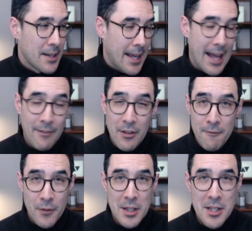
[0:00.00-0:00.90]
have a
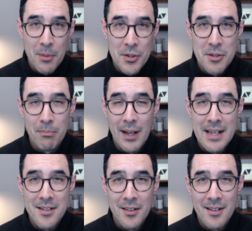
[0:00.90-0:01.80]
fully sponsored
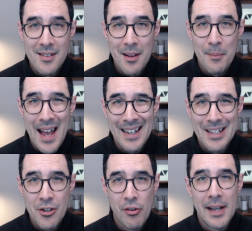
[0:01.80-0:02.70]
place on our summer
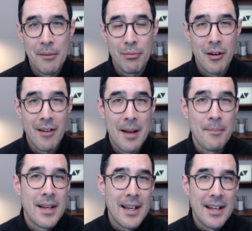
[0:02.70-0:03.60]
analyst training program
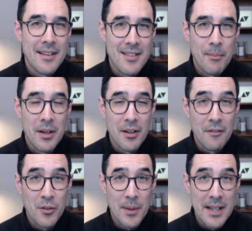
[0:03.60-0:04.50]
in the summer
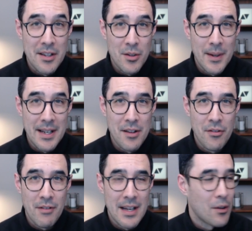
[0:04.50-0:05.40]
of
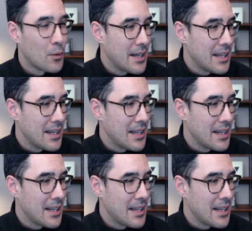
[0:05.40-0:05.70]
2023. All you